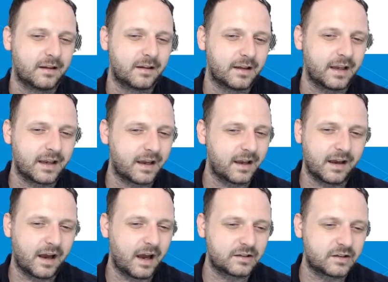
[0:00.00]
Like,
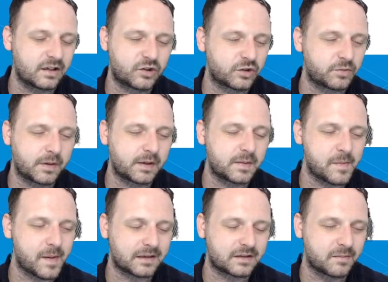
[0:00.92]
it just brings me
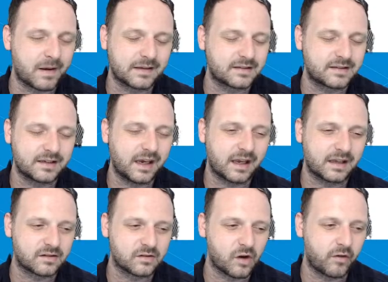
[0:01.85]
back to Man City
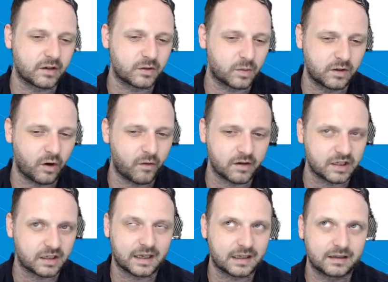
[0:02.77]
against Norwich, when Norwich
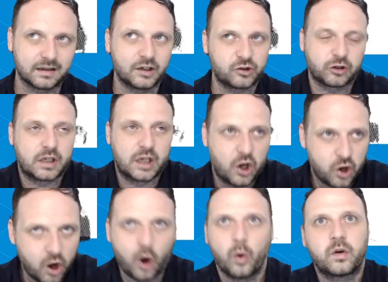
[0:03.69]
had like literally
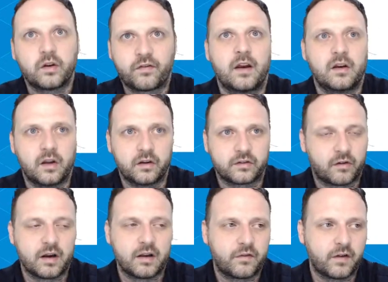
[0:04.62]
no defenders or
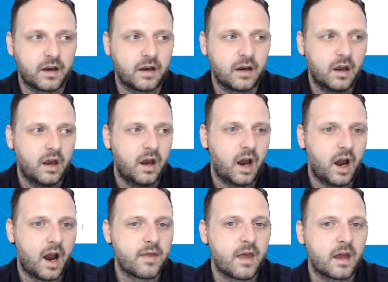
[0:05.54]
anything,
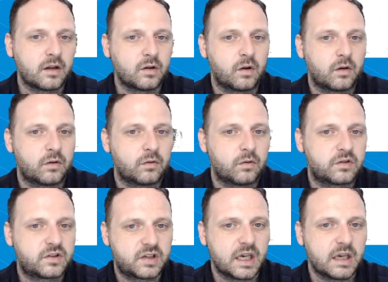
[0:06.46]
and then
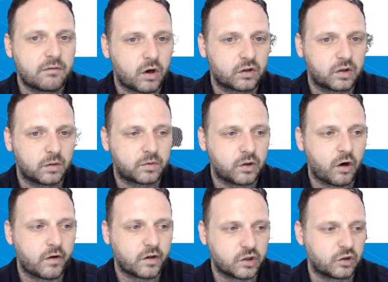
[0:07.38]
City rocked up to
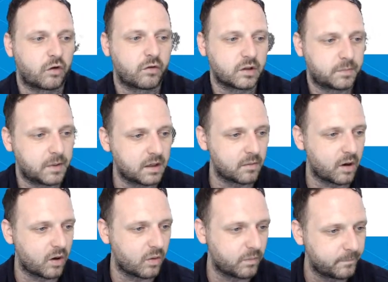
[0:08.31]
Norwich and Norwich beat them at
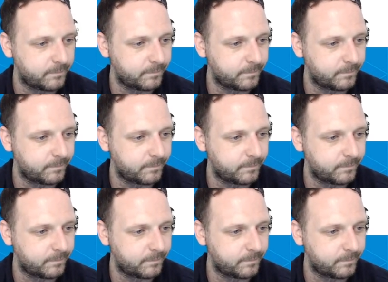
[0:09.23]
home.